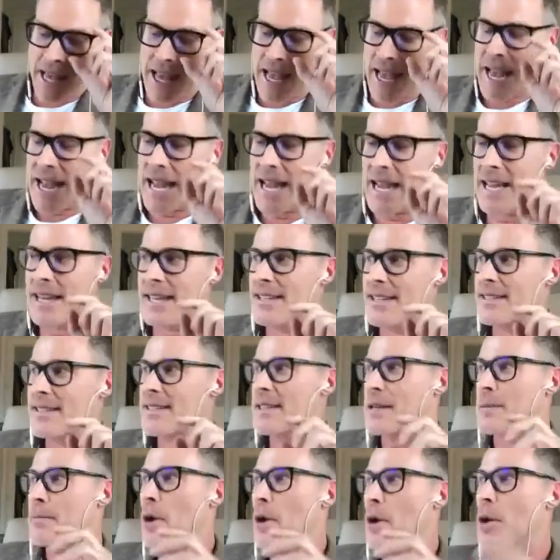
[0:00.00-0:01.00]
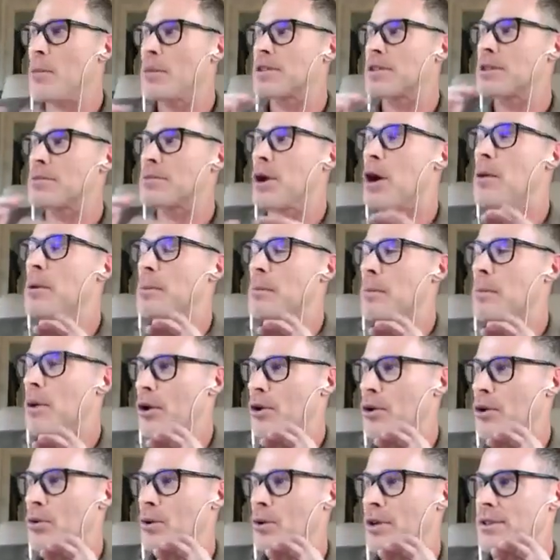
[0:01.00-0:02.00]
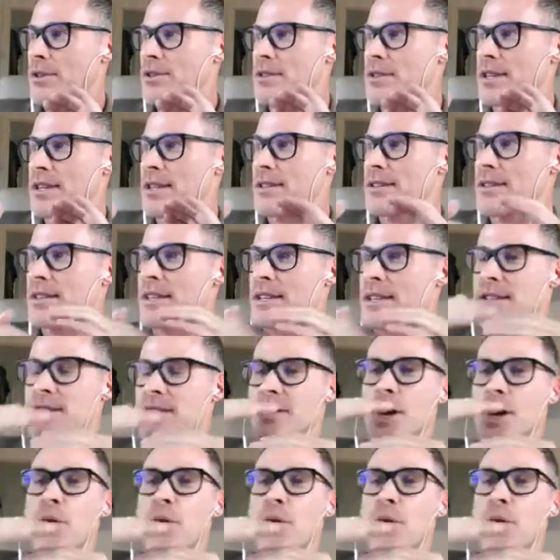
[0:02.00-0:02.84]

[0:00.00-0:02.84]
And the moment-to-moment model is